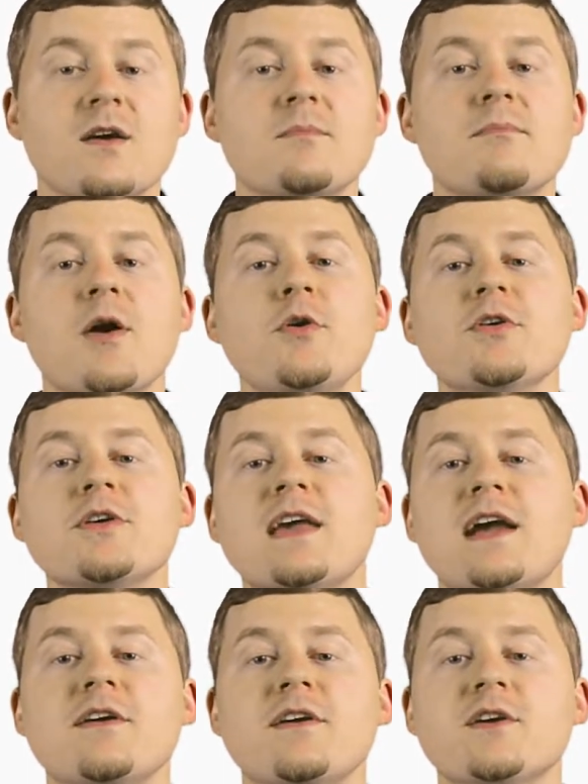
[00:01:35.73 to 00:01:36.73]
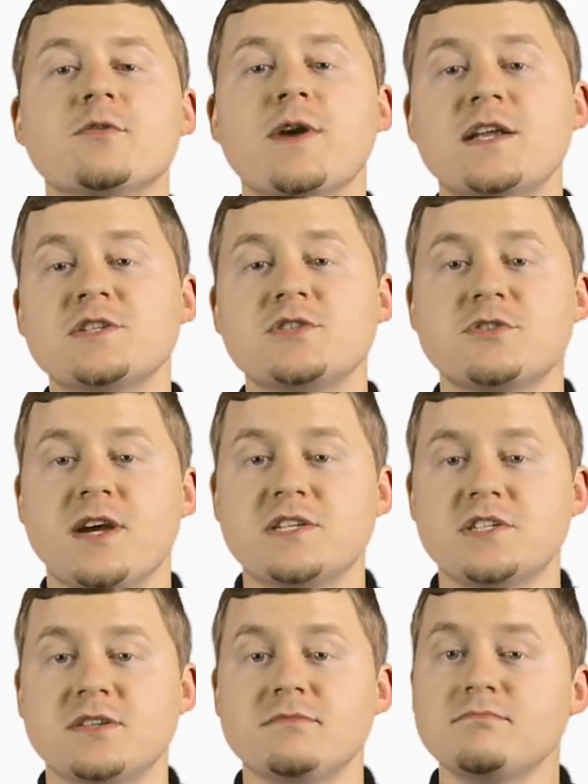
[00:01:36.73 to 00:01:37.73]
Motor Carrier
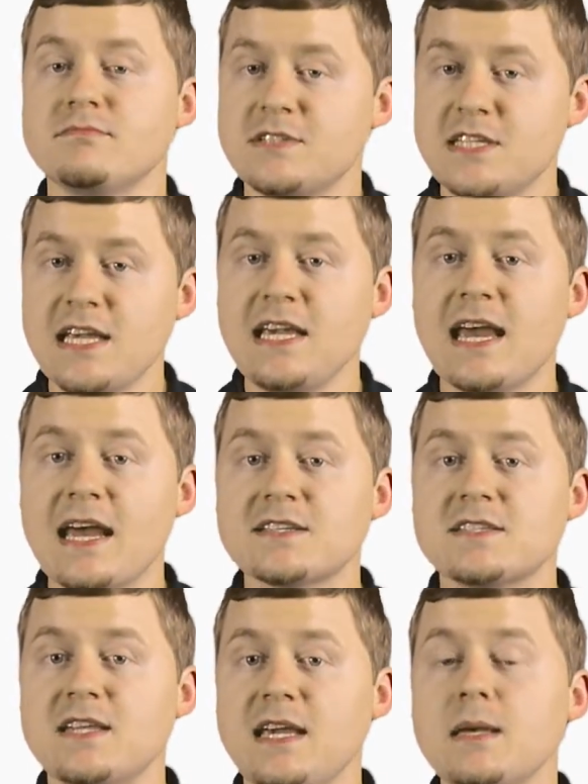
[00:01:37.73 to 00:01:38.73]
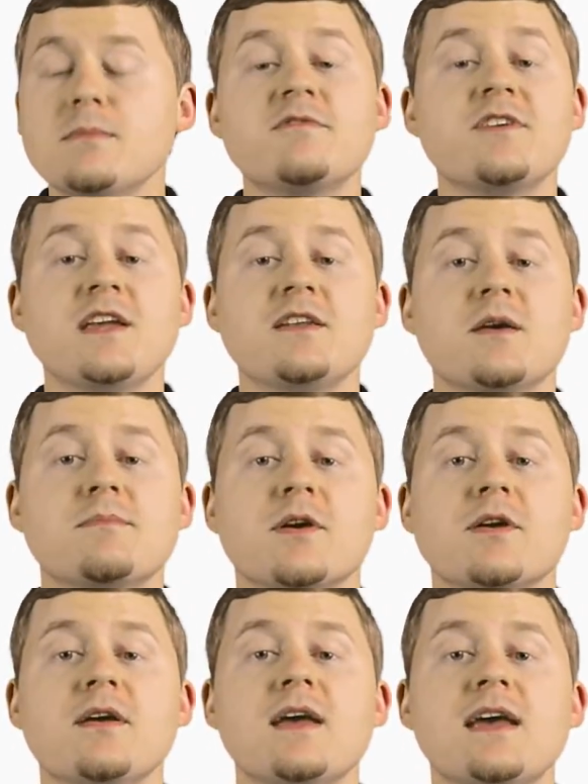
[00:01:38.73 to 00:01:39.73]
Registration, TX DMV
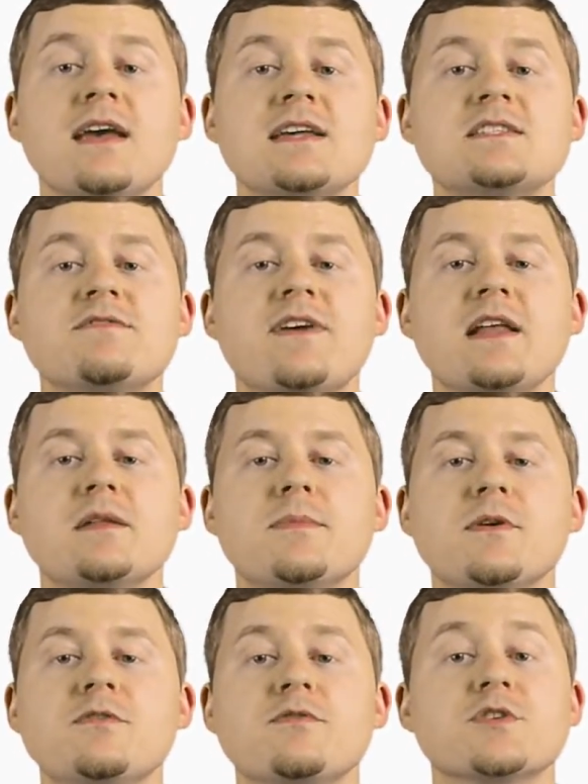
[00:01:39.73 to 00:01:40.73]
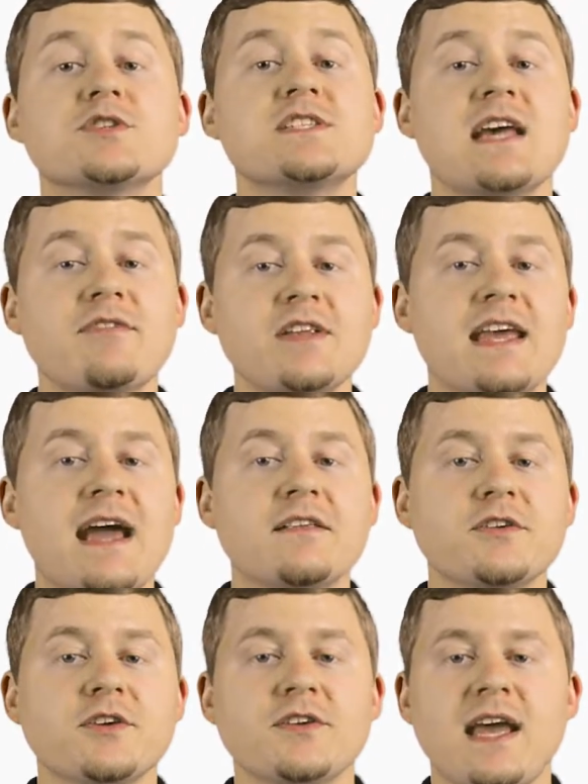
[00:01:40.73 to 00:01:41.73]
number, is available for 7
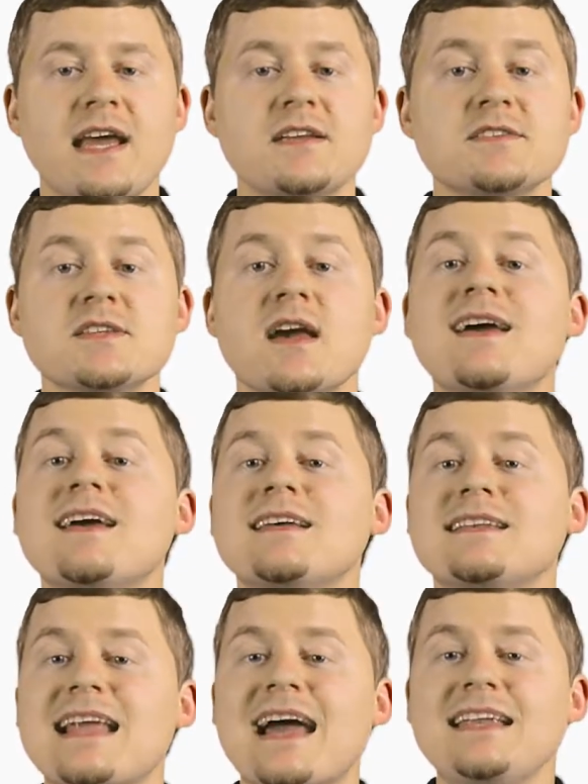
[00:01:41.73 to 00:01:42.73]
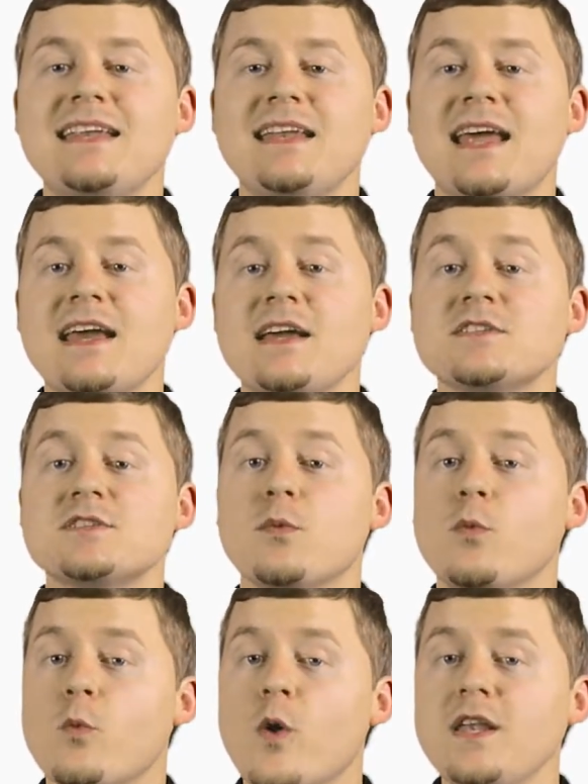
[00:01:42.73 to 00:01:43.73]
calendar days, 90 days,
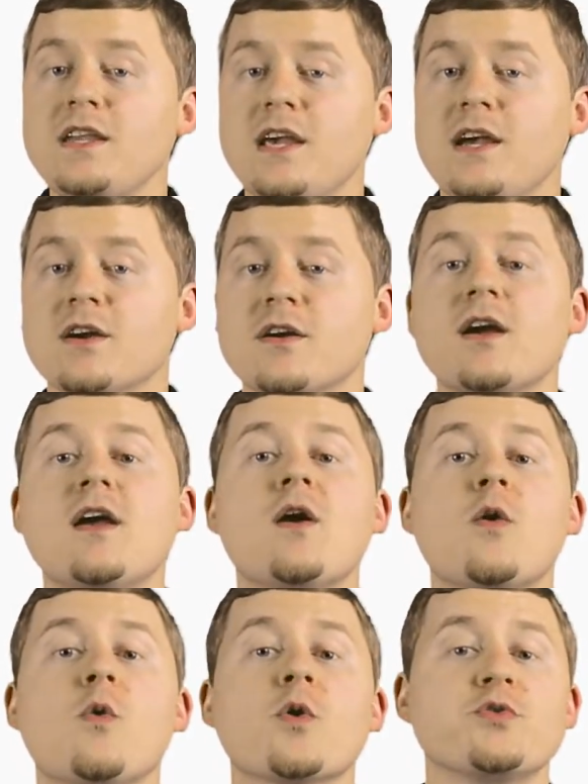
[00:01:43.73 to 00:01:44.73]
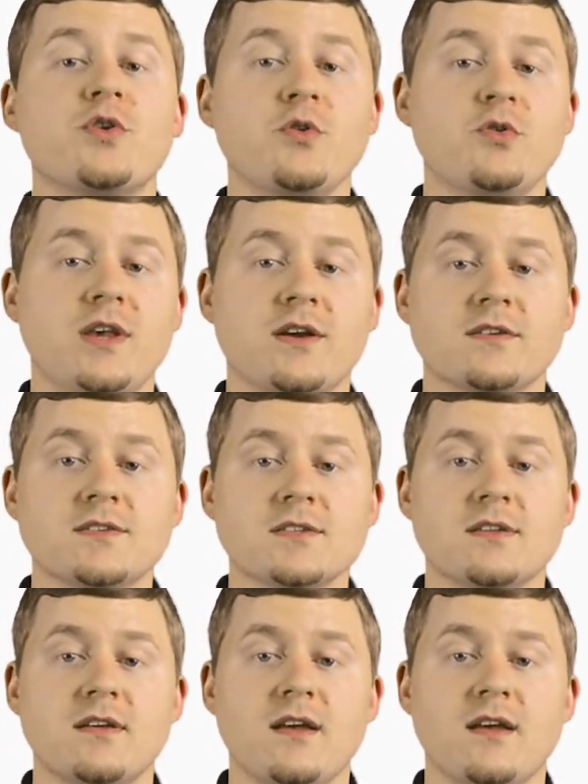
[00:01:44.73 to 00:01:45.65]
1 year, or 2 years.